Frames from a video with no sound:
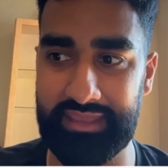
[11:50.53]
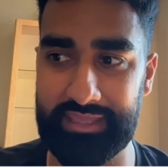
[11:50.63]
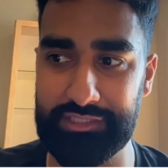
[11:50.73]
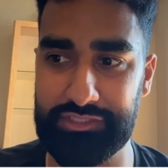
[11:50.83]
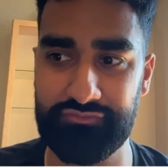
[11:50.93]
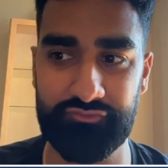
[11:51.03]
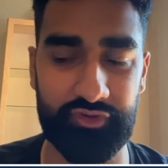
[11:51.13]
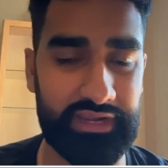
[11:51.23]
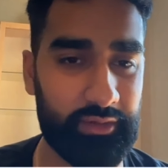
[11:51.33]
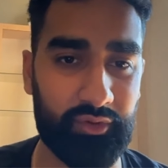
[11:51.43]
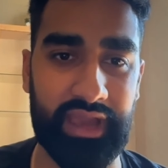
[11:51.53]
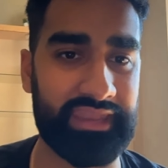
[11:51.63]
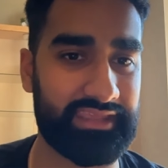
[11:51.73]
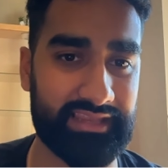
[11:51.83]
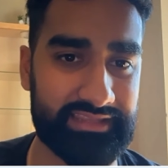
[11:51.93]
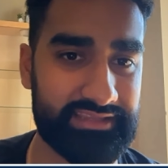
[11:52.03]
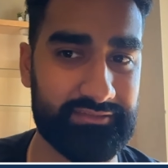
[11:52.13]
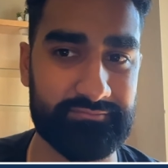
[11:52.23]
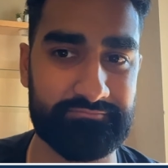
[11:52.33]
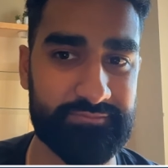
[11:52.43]
it really
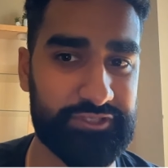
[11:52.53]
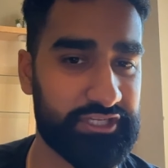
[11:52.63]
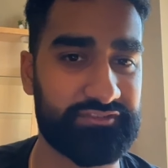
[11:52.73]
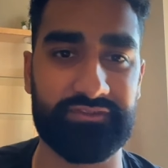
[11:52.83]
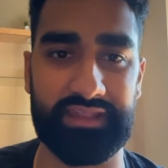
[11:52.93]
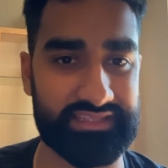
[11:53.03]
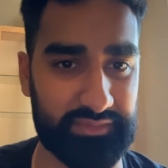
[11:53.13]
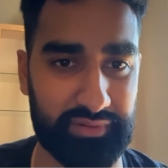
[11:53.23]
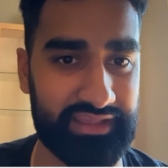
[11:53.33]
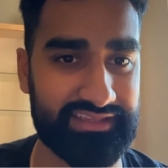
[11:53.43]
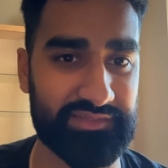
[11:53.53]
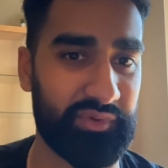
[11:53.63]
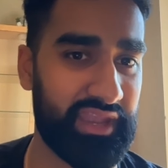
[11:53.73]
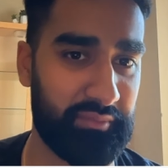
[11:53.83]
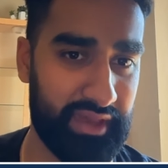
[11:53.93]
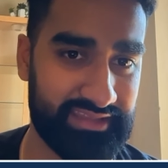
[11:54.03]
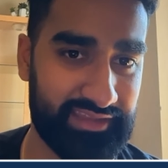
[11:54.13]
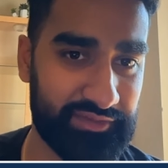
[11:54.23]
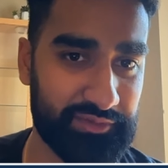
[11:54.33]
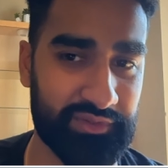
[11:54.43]
organically just fell into place when I met
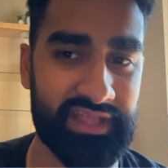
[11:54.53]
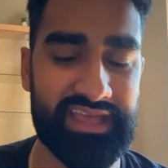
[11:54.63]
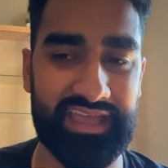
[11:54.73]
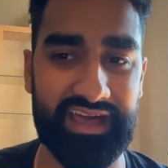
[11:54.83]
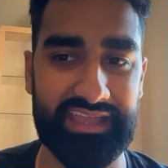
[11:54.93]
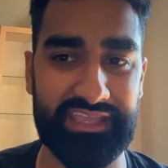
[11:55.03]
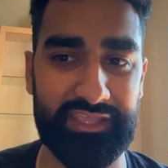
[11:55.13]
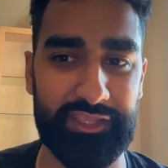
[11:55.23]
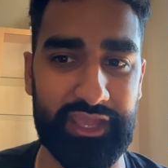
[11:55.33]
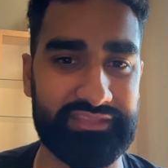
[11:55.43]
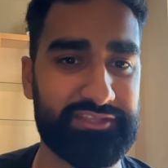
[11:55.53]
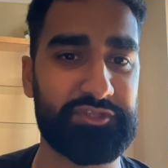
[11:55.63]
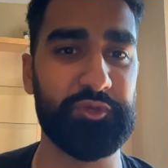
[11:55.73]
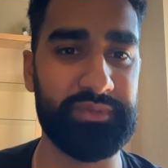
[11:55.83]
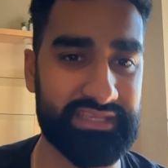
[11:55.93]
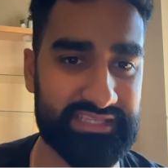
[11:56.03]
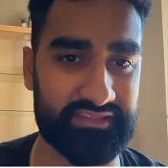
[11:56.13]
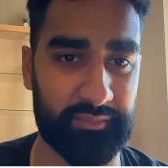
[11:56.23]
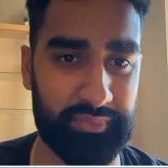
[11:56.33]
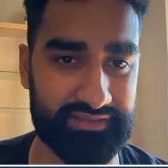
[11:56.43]
Daniel. You had these two pieces of
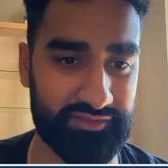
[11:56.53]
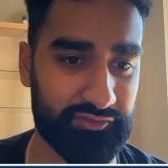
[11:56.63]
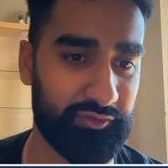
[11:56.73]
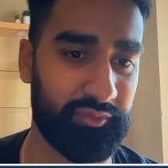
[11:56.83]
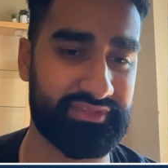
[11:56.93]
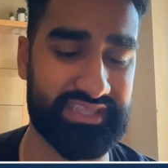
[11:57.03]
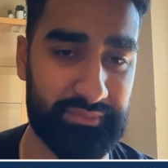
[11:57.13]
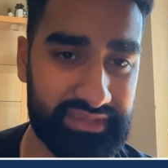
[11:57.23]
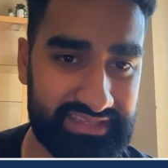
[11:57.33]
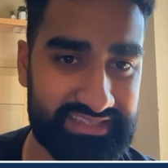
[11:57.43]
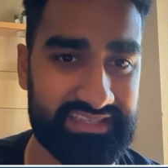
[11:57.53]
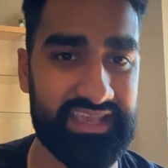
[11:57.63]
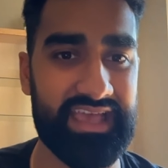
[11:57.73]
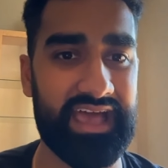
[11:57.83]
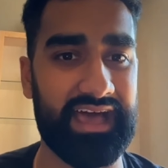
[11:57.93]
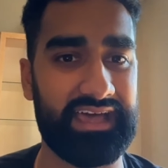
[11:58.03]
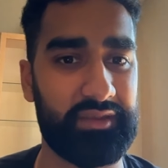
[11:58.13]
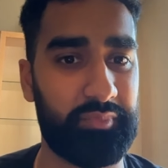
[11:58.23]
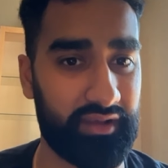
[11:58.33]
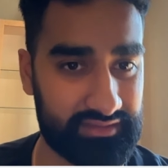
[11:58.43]
the puzzle with semis
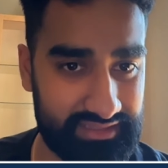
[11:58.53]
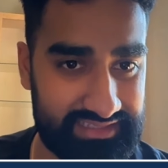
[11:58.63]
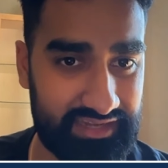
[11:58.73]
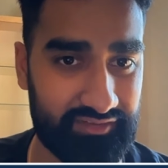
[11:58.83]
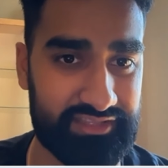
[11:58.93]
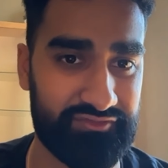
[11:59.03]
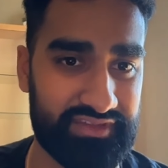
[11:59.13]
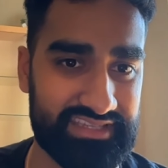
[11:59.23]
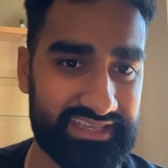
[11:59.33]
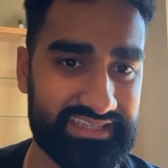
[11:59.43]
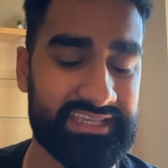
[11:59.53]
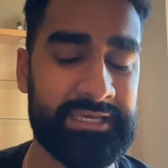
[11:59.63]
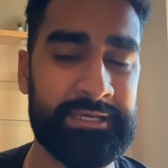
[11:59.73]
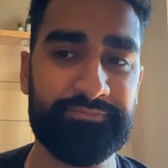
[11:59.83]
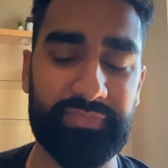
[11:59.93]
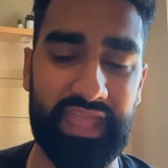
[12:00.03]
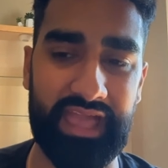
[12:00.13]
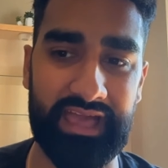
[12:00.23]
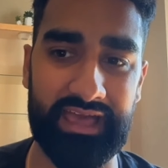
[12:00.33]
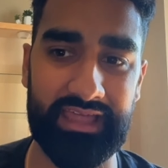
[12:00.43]
and particle accelerator physics.
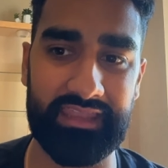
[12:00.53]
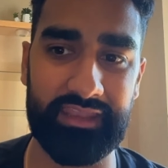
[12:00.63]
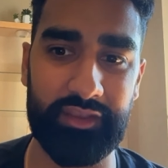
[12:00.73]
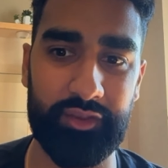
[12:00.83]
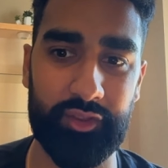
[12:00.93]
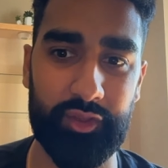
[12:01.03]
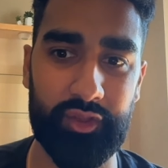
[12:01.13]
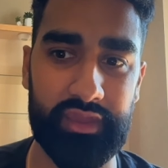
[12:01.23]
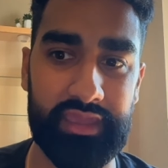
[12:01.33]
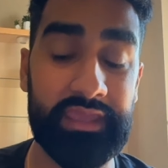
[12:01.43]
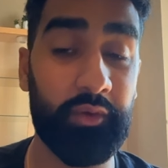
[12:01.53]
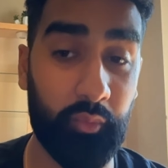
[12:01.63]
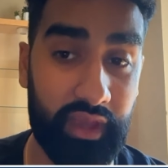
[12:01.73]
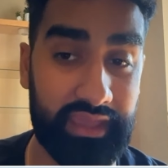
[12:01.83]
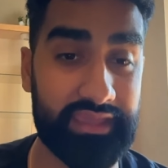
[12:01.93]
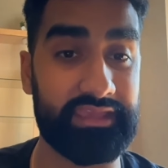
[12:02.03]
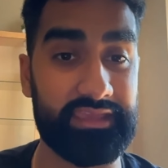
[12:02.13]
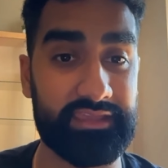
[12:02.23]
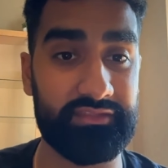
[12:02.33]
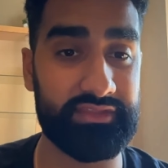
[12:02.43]
And in a way,
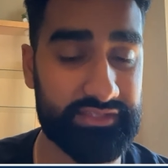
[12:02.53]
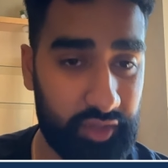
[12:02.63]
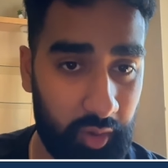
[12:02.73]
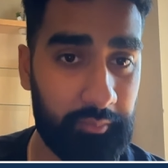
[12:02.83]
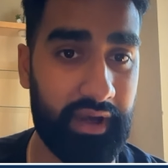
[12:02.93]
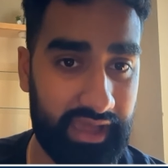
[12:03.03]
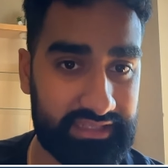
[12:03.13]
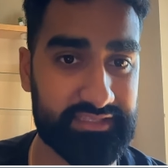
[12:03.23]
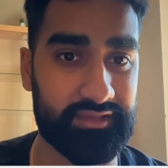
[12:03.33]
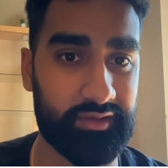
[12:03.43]
these compact